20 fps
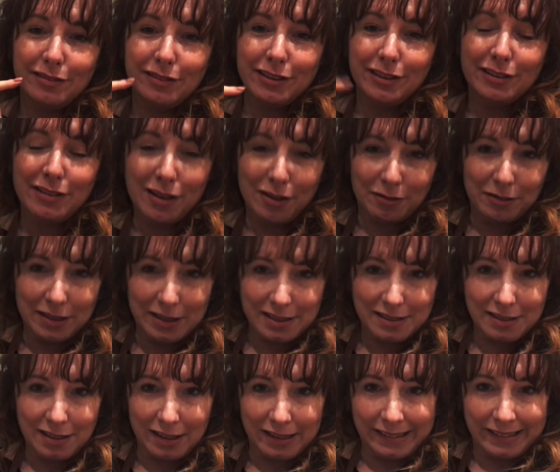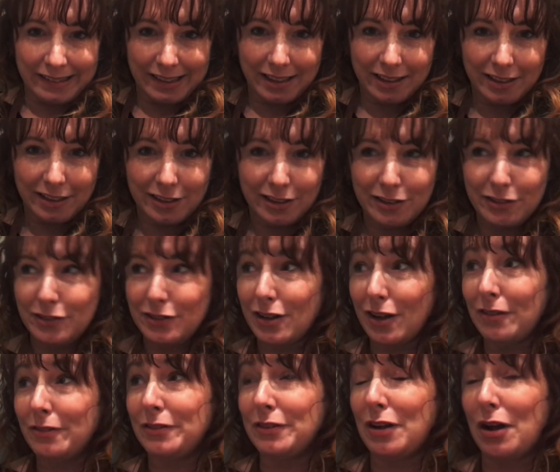You know what it's like. You
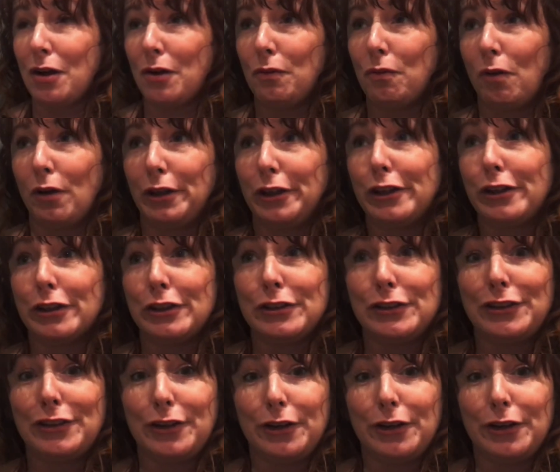don't know what you can